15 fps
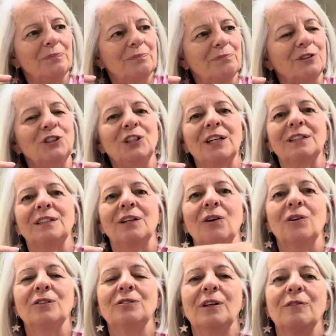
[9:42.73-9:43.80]
projecting it
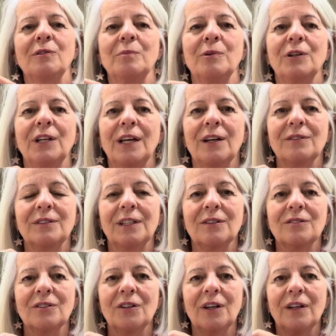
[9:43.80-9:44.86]
onto everybody else
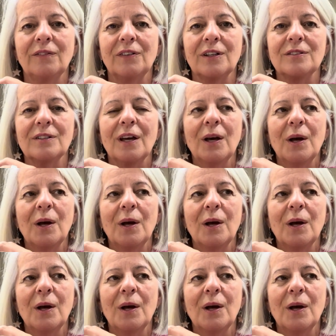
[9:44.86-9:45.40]
outside of us.